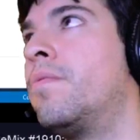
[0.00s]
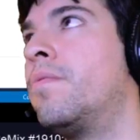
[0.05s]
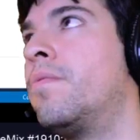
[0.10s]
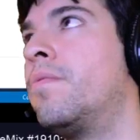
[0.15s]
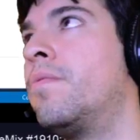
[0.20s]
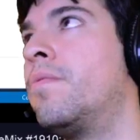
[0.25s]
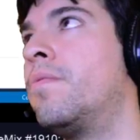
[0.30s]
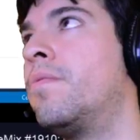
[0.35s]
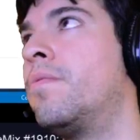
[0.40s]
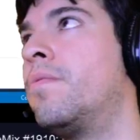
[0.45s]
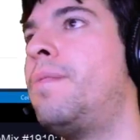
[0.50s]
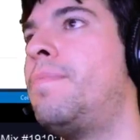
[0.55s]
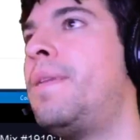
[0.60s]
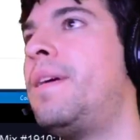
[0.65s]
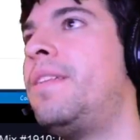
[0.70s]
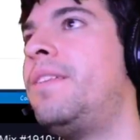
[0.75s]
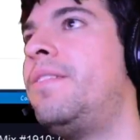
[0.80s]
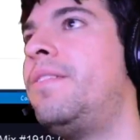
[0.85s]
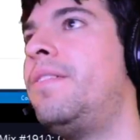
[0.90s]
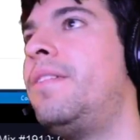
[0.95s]
Where am I
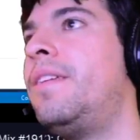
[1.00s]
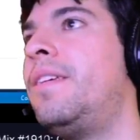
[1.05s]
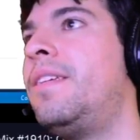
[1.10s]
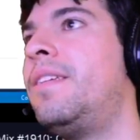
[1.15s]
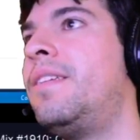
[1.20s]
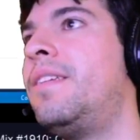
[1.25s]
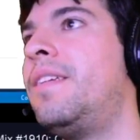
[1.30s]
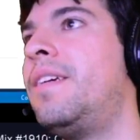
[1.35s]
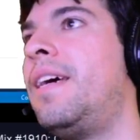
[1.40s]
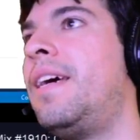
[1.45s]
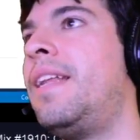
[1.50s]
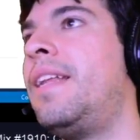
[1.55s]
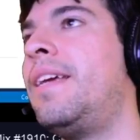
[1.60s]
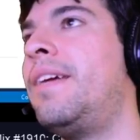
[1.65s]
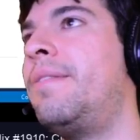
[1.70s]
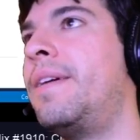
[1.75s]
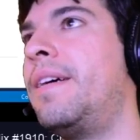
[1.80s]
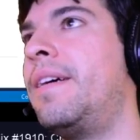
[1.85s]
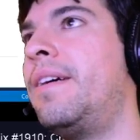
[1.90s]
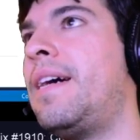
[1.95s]
doing this at? Here
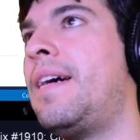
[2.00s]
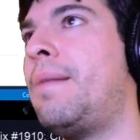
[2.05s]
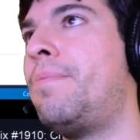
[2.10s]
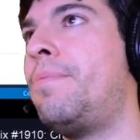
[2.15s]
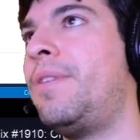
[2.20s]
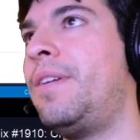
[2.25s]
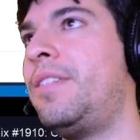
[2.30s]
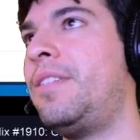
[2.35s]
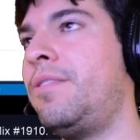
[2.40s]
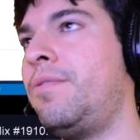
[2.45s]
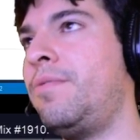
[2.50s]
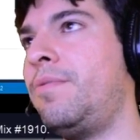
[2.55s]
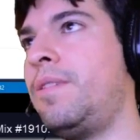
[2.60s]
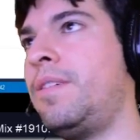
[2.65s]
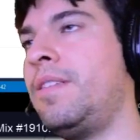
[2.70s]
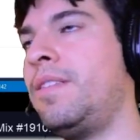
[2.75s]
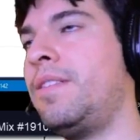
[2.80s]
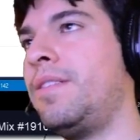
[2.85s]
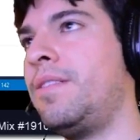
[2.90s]
we go, operation 1.